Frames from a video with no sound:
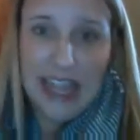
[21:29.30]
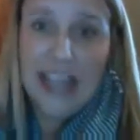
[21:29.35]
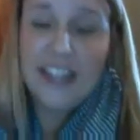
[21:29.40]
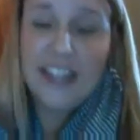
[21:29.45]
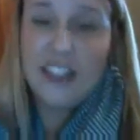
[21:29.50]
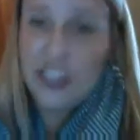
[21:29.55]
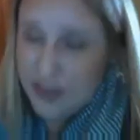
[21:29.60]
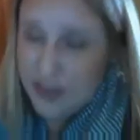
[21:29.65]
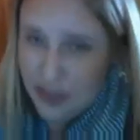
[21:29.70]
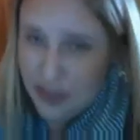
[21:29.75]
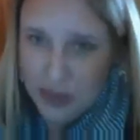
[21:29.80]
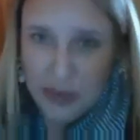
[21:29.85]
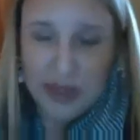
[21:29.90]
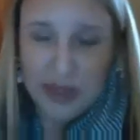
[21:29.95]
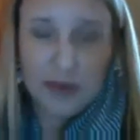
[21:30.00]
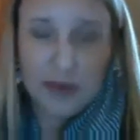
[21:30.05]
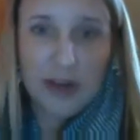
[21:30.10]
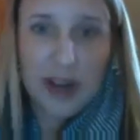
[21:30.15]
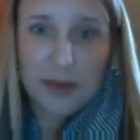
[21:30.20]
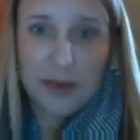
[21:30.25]
As you
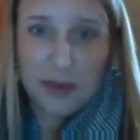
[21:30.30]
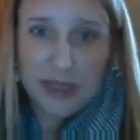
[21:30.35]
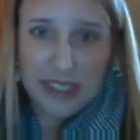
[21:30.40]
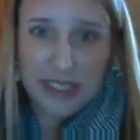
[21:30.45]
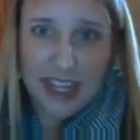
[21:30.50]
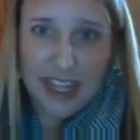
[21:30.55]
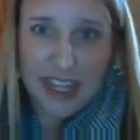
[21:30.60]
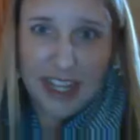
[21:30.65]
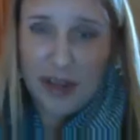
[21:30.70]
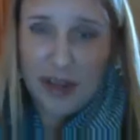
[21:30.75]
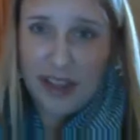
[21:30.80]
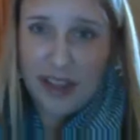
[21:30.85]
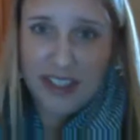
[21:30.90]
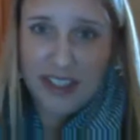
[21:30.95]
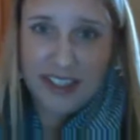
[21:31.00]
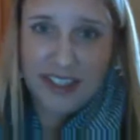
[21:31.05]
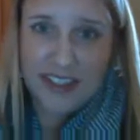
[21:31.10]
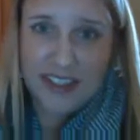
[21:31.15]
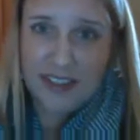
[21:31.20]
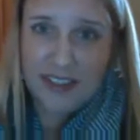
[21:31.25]
can probably tell by
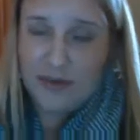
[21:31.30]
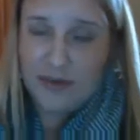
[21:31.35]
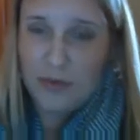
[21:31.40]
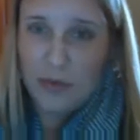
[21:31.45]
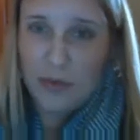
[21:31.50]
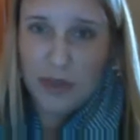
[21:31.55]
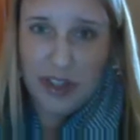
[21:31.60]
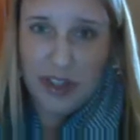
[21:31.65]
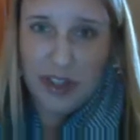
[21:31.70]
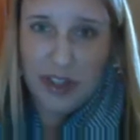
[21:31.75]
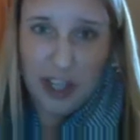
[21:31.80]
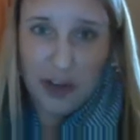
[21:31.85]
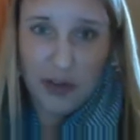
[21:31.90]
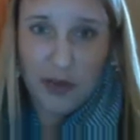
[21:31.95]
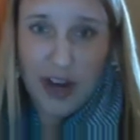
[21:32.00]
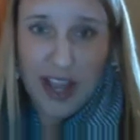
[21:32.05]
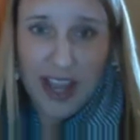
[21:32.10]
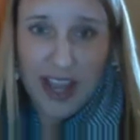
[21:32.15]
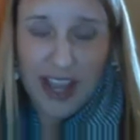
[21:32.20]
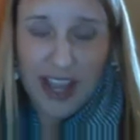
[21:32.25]
these really
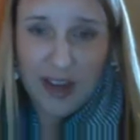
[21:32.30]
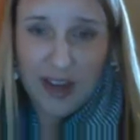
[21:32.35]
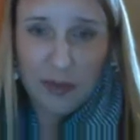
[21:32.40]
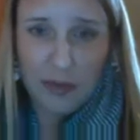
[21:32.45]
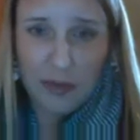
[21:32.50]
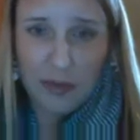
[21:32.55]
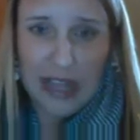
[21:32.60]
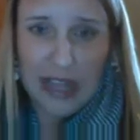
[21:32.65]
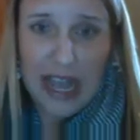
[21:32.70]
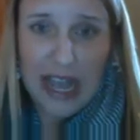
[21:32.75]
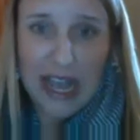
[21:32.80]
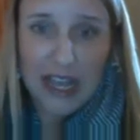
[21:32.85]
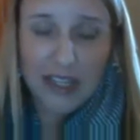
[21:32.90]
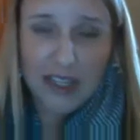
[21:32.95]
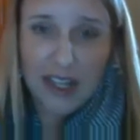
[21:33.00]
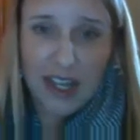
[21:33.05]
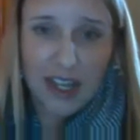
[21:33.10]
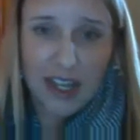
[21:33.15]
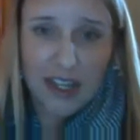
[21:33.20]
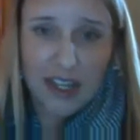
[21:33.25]
gray and
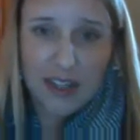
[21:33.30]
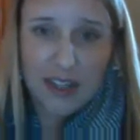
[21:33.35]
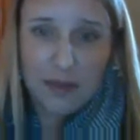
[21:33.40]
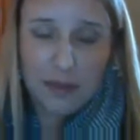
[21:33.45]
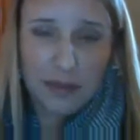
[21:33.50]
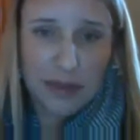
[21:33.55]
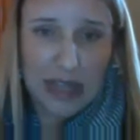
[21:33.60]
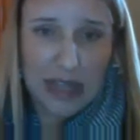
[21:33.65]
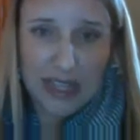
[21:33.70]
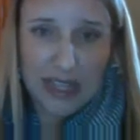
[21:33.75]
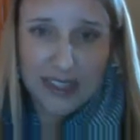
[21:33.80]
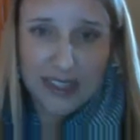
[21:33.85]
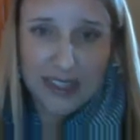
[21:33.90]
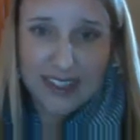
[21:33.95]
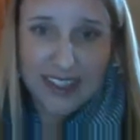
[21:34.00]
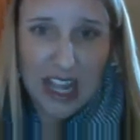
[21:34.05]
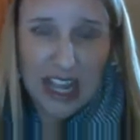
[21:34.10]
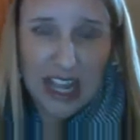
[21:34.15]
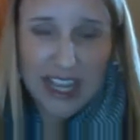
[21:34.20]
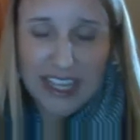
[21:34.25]
black
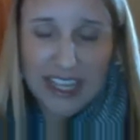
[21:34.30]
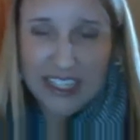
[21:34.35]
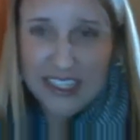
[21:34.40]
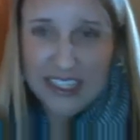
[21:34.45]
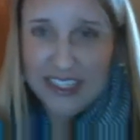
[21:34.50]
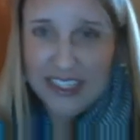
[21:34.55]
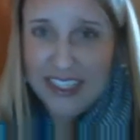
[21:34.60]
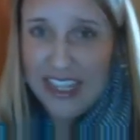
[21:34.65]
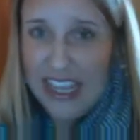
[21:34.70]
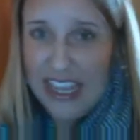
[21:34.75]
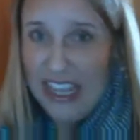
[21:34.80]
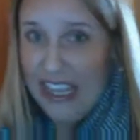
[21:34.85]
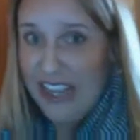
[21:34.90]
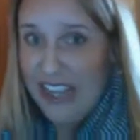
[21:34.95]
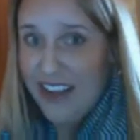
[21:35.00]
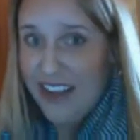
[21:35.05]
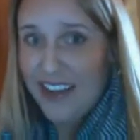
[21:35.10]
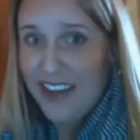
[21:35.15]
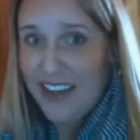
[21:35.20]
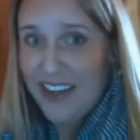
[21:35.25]
slides
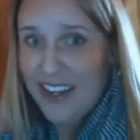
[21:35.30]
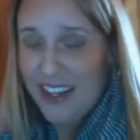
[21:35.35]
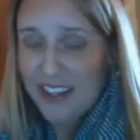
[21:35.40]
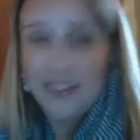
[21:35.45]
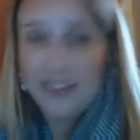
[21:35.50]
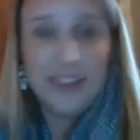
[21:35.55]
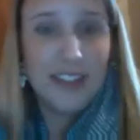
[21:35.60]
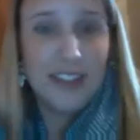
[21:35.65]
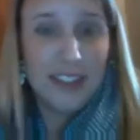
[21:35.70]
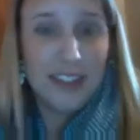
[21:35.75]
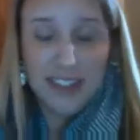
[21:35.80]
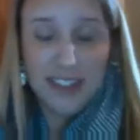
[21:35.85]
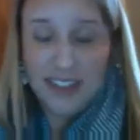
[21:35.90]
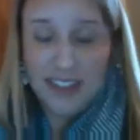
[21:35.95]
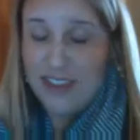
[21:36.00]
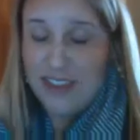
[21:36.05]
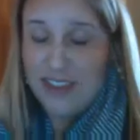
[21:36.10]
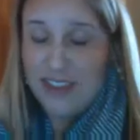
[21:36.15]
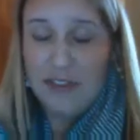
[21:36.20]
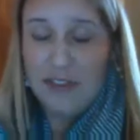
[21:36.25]
and
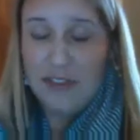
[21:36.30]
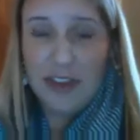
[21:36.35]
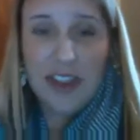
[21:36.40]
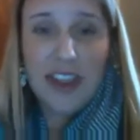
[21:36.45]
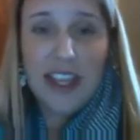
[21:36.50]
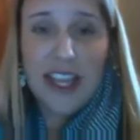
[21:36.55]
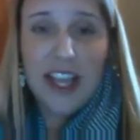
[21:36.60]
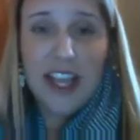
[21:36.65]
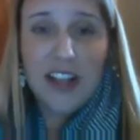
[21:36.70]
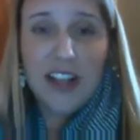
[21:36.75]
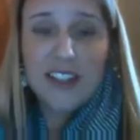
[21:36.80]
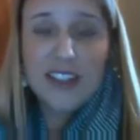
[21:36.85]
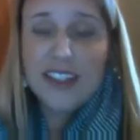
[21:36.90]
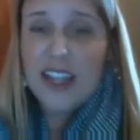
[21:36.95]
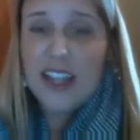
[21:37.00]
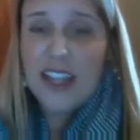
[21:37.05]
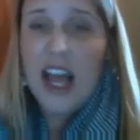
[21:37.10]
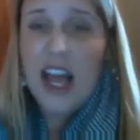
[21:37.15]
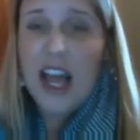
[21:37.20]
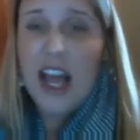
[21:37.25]
everything else,
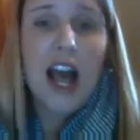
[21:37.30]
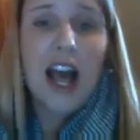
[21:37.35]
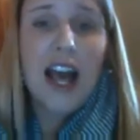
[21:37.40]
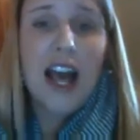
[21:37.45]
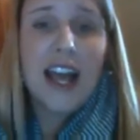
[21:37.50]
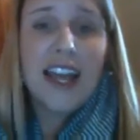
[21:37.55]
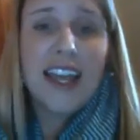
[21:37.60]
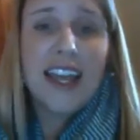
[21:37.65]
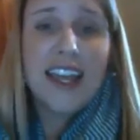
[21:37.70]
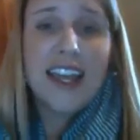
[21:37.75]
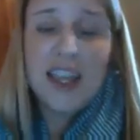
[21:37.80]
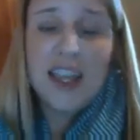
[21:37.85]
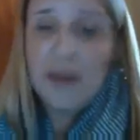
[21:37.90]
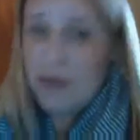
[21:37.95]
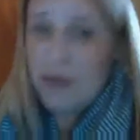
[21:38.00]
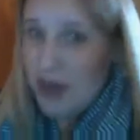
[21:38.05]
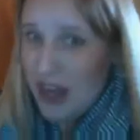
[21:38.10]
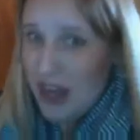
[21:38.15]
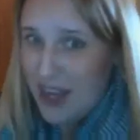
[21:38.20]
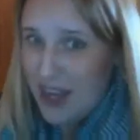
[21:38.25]
I
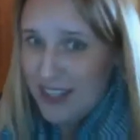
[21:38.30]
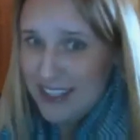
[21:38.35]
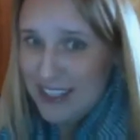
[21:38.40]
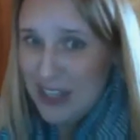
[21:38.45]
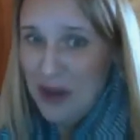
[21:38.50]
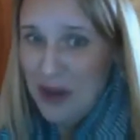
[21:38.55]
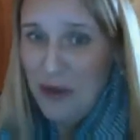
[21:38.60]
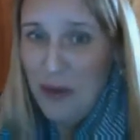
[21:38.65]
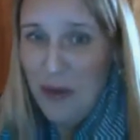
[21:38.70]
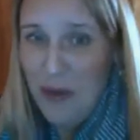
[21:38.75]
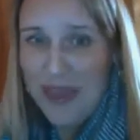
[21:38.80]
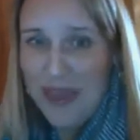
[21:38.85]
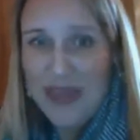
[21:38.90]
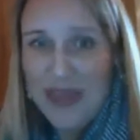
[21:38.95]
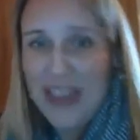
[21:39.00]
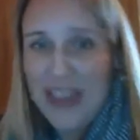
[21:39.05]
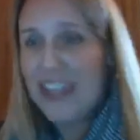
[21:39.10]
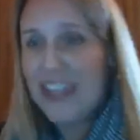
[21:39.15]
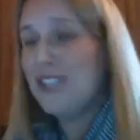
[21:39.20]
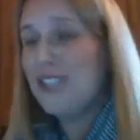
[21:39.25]
am not
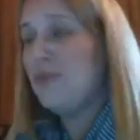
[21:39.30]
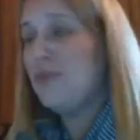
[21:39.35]
someone that